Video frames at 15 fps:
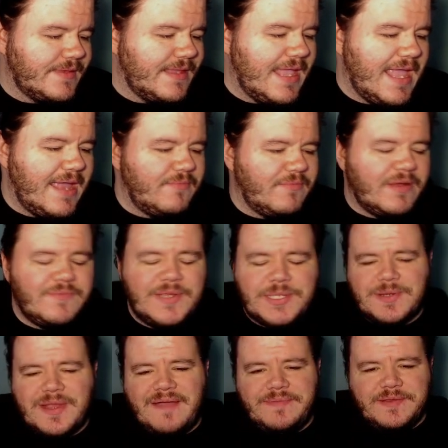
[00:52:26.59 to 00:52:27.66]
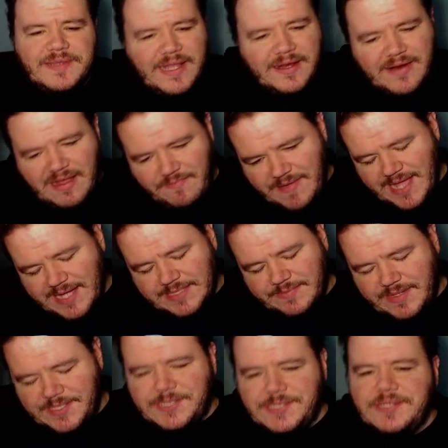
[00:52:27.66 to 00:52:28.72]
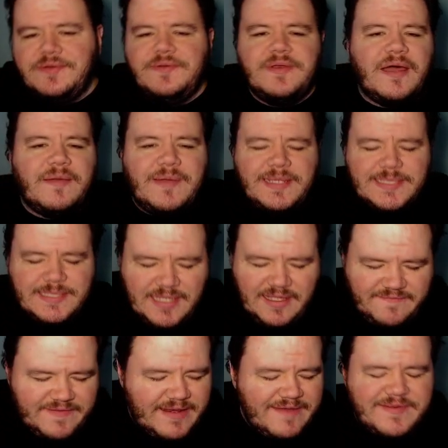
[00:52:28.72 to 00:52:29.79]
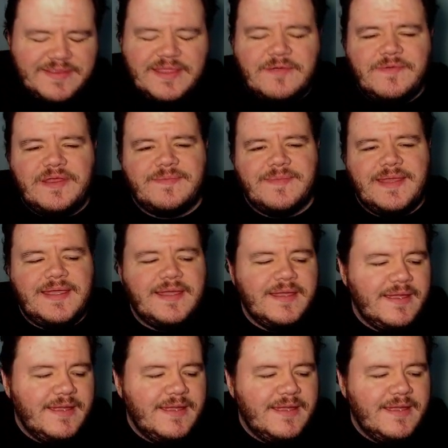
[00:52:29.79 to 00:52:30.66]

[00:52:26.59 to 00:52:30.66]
and when we traveled there, I packed my suit and all my stuff, had everything with me,